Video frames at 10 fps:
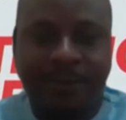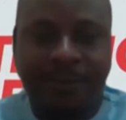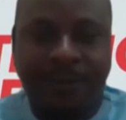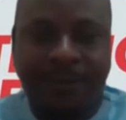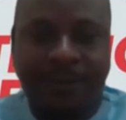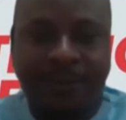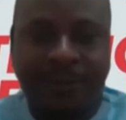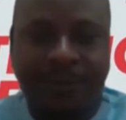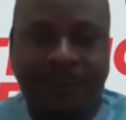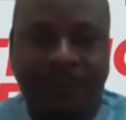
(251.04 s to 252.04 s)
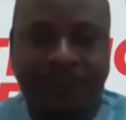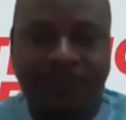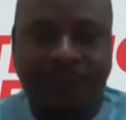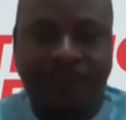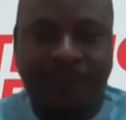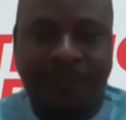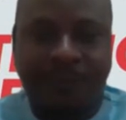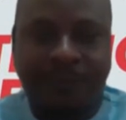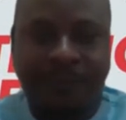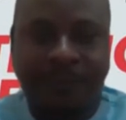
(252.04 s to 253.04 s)

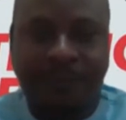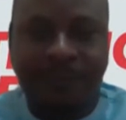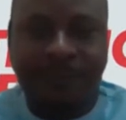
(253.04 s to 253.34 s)
(not speaking)